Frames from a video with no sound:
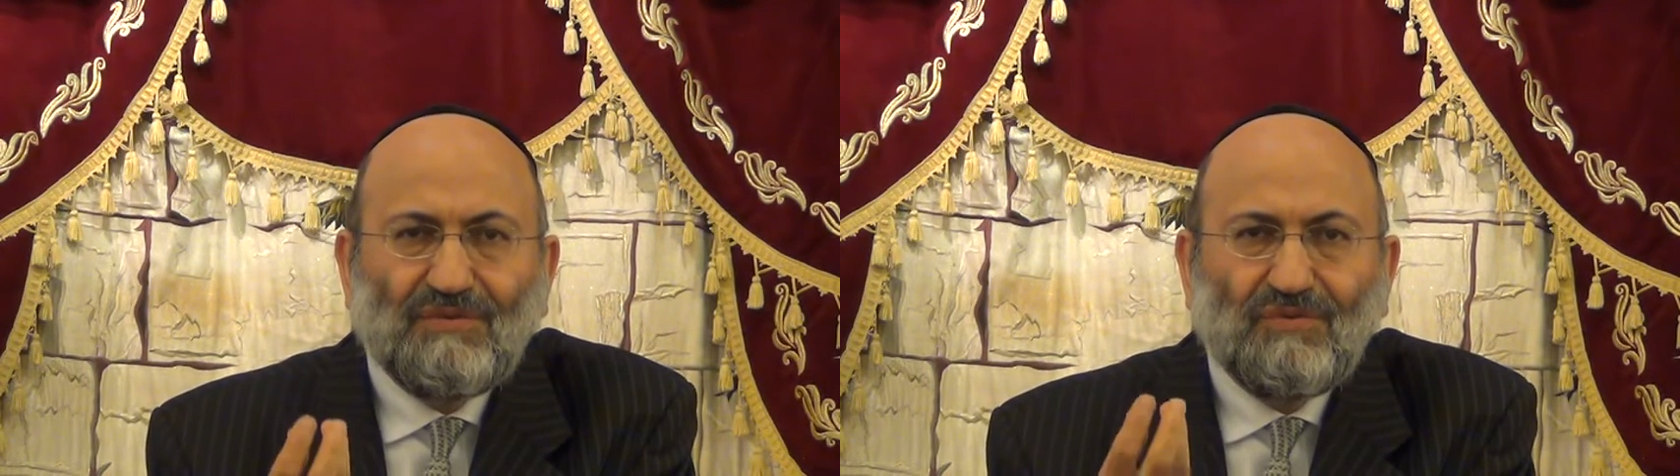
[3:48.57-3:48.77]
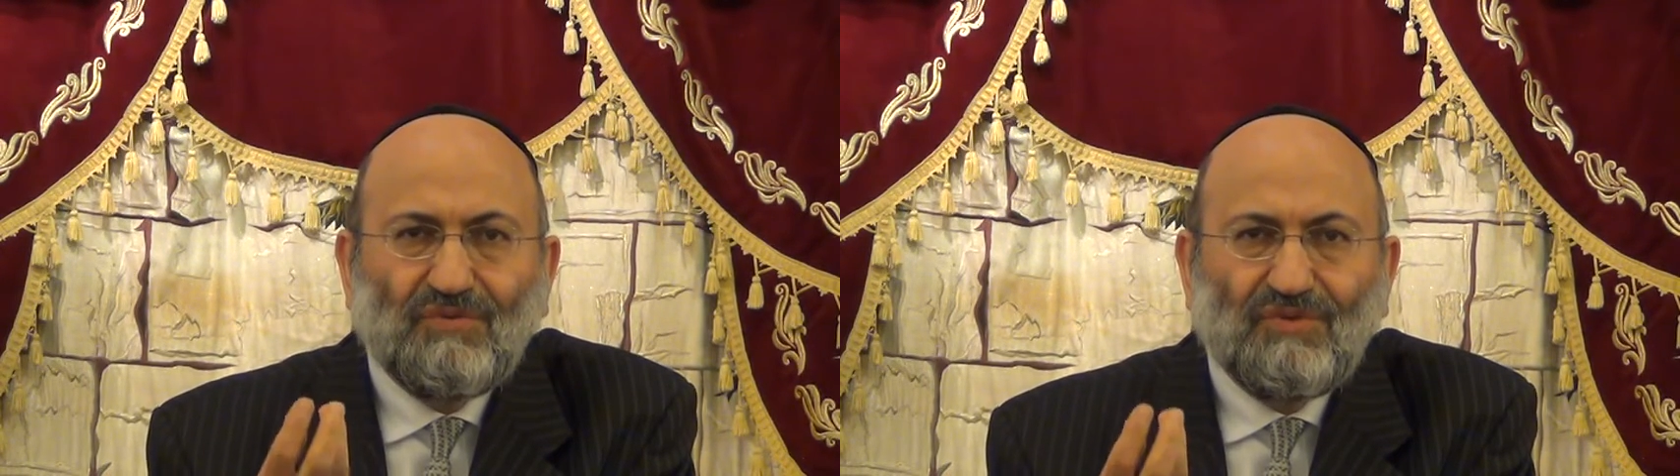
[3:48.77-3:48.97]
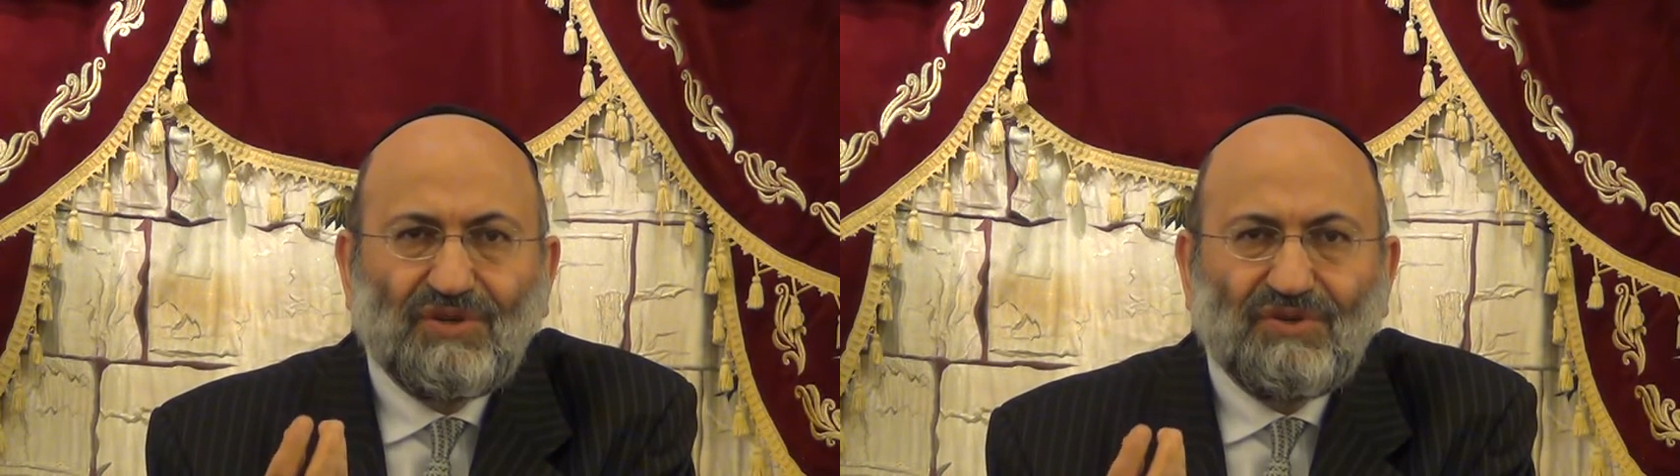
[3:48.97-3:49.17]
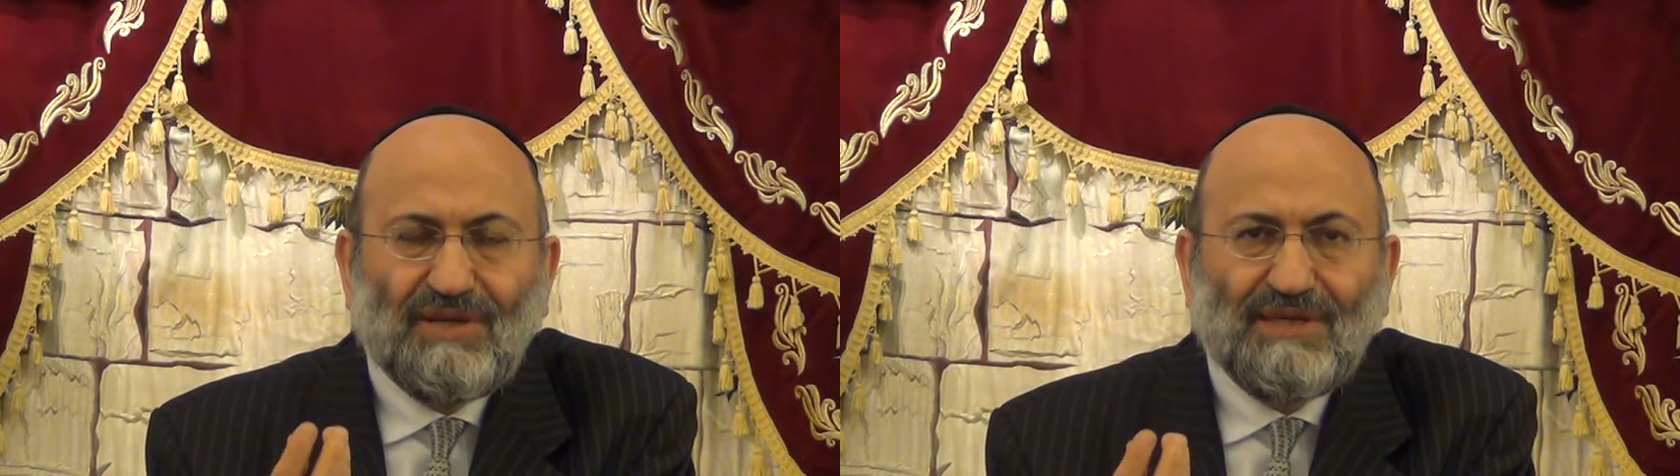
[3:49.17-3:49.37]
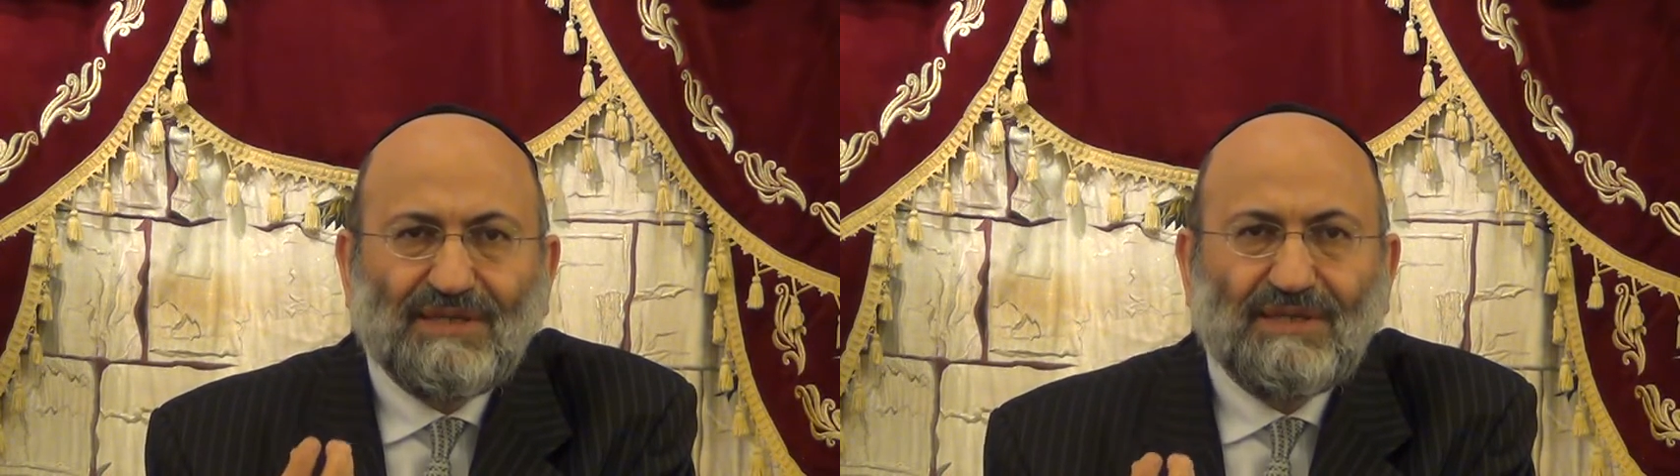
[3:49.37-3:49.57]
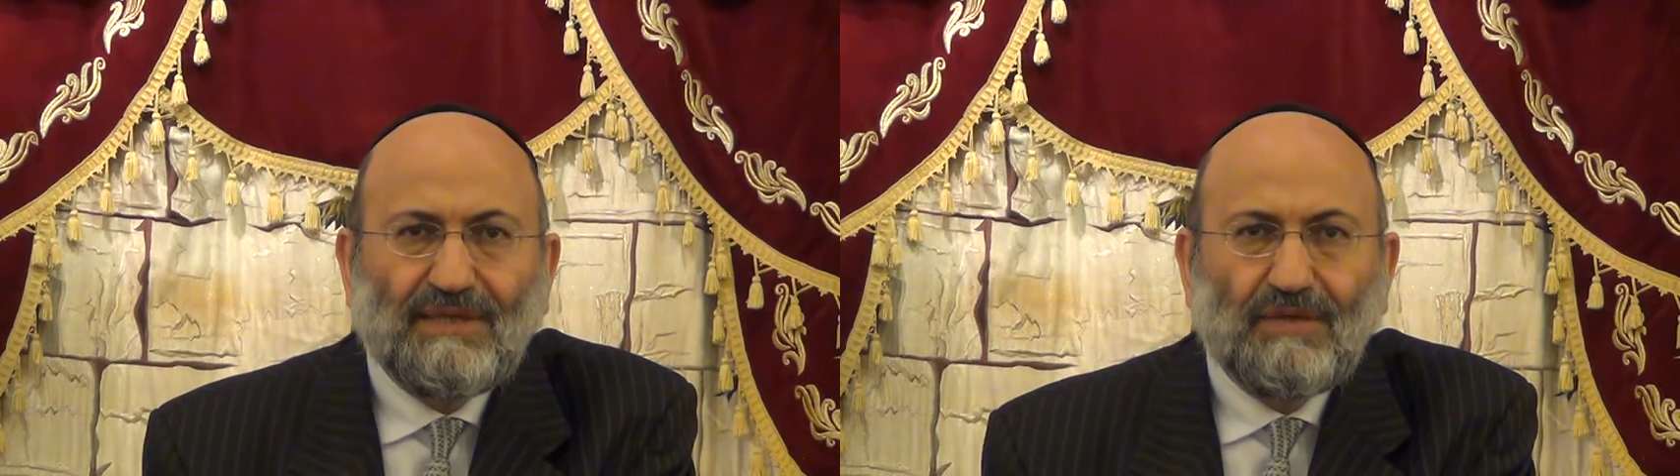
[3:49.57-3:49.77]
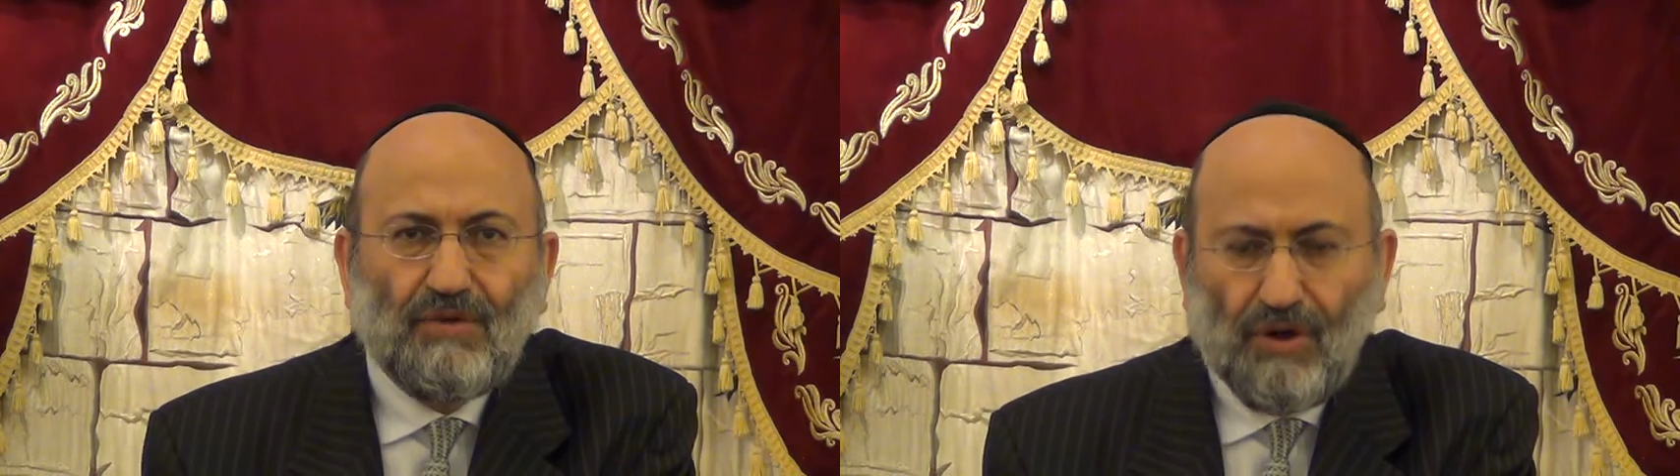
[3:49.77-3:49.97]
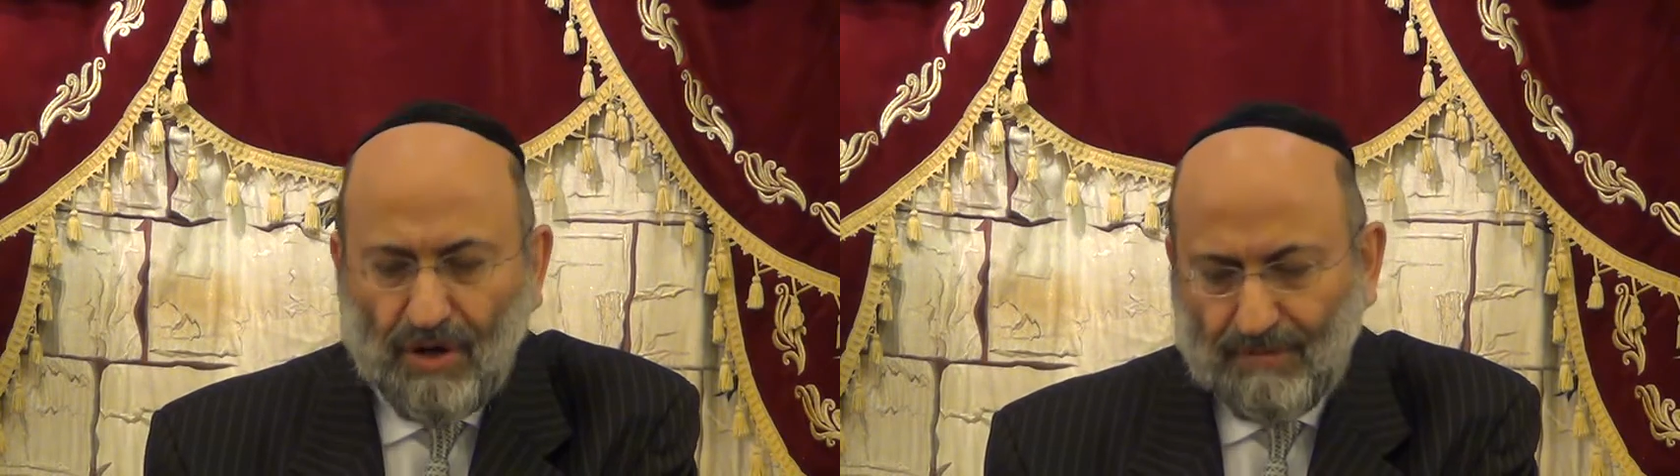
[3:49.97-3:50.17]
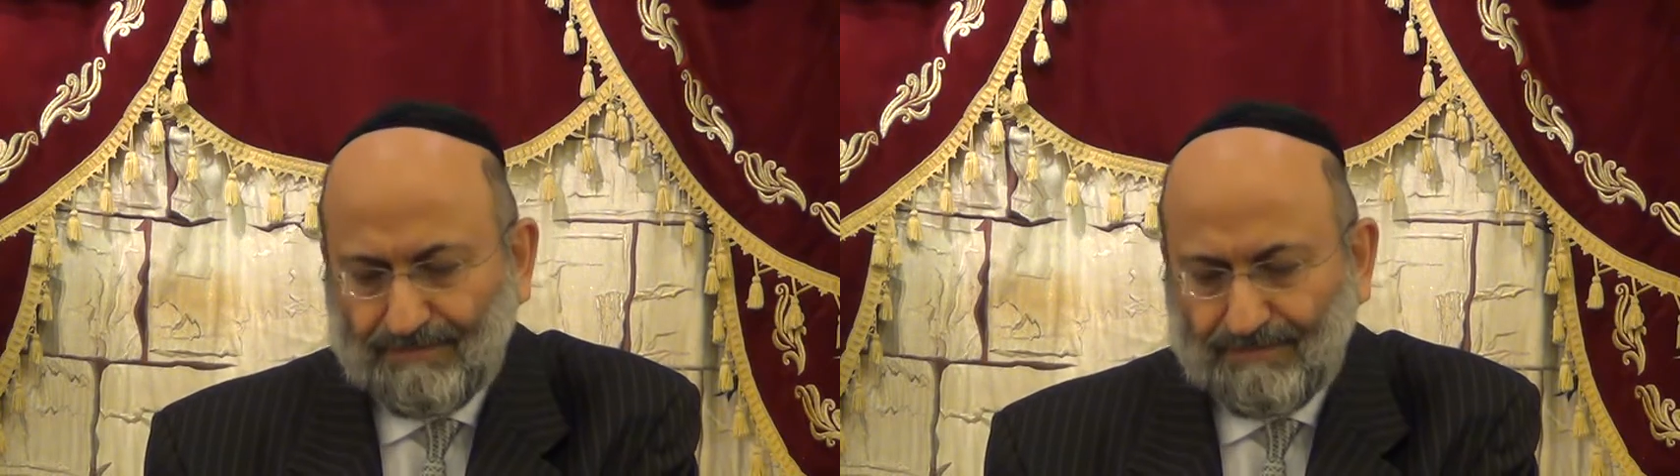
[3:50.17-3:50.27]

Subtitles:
to do the greatest sin in Torah.